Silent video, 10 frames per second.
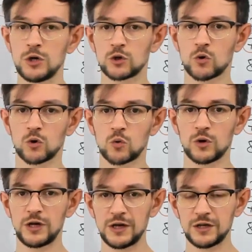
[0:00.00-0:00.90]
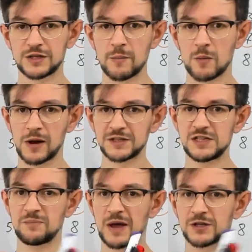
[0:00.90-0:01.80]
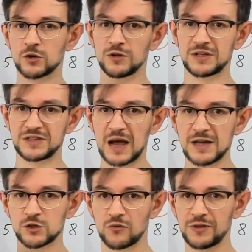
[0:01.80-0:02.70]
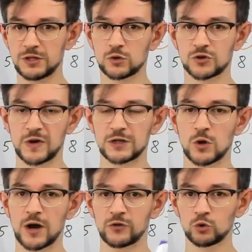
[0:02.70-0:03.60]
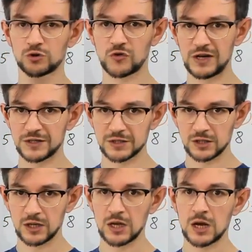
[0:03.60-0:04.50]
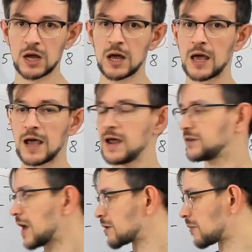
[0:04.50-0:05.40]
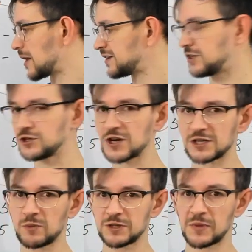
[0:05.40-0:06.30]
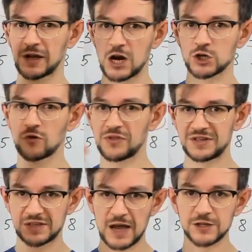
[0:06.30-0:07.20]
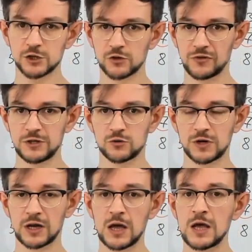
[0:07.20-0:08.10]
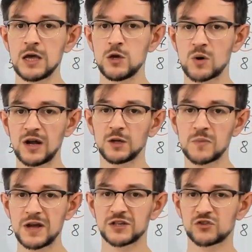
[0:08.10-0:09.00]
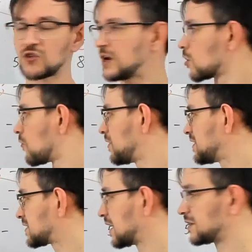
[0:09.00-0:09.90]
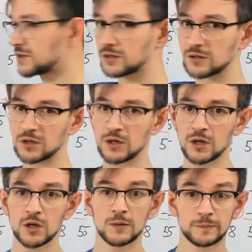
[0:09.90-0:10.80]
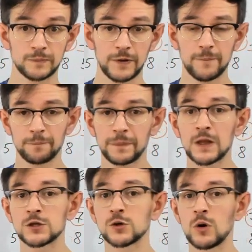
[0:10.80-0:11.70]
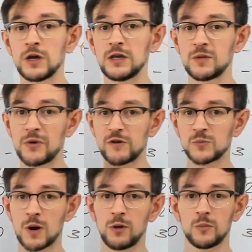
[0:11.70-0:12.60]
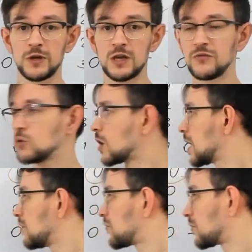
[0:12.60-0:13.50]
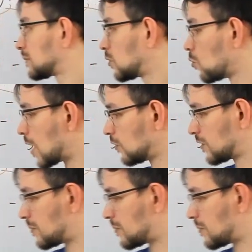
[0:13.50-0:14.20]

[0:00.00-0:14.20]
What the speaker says: need to time complexity depends on the size of these two strings. You have two strings, and time complexity is just multiplication of the sizes of these two strings. You can't make string of this size. Yeah. So in the previous problem, if you have one of the